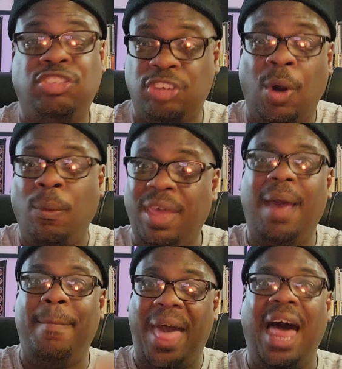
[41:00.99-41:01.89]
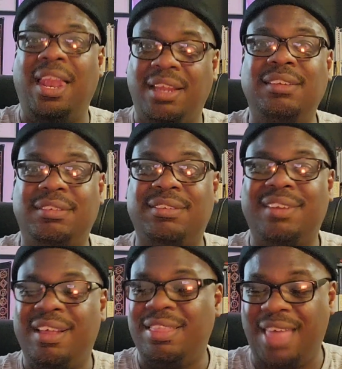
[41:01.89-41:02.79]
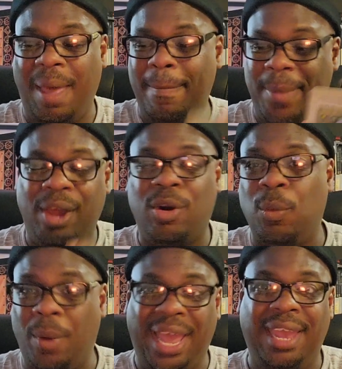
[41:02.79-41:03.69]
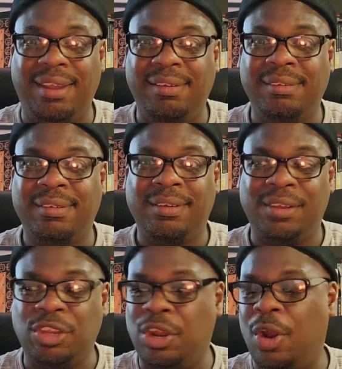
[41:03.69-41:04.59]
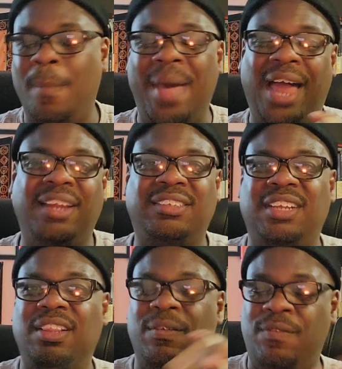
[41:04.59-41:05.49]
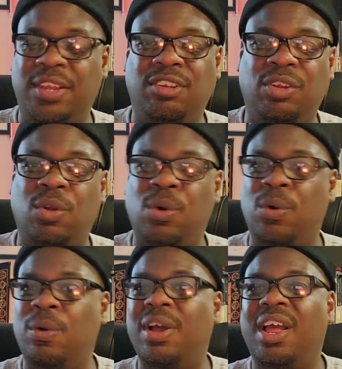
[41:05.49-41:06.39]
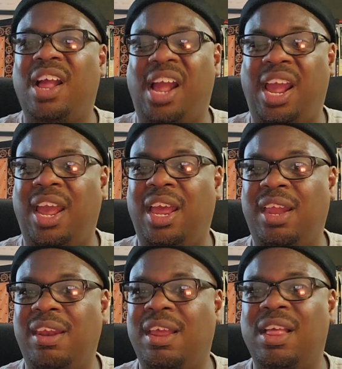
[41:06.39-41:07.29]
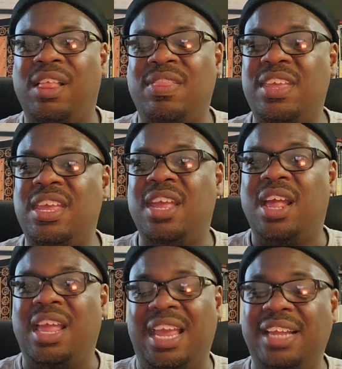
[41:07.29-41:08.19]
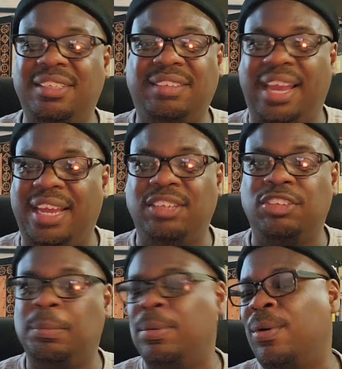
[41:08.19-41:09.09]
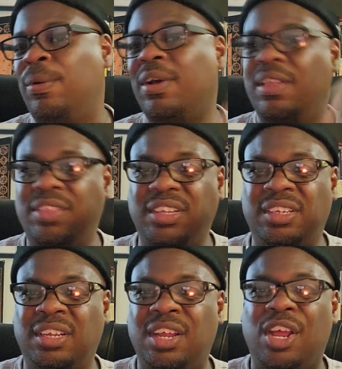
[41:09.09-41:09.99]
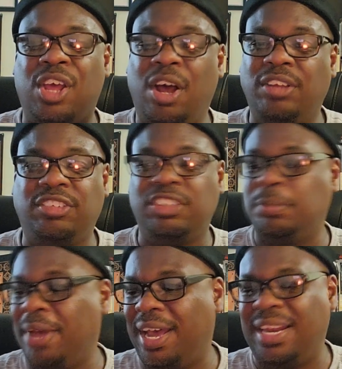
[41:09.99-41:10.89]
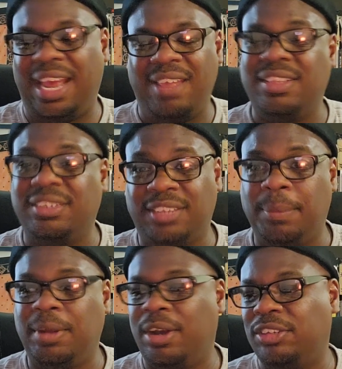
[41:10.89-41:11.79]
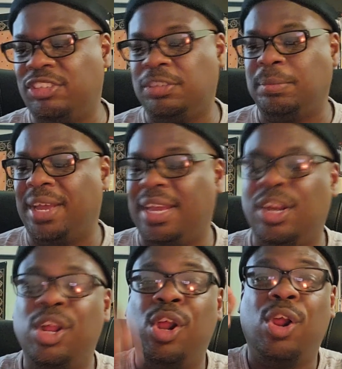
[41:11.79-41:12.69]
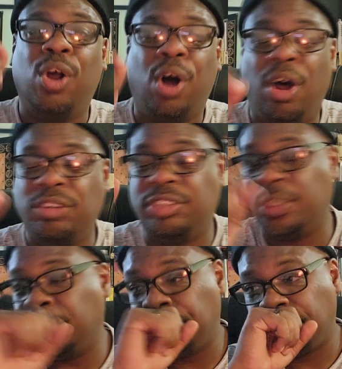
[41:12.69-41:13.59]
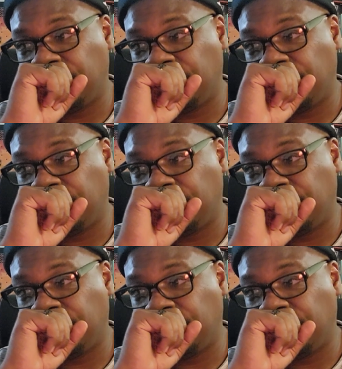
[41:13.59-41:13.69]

show that balance, that better way, balancing the physical and the intangible, the conscious mind and the subconscious mind. Also,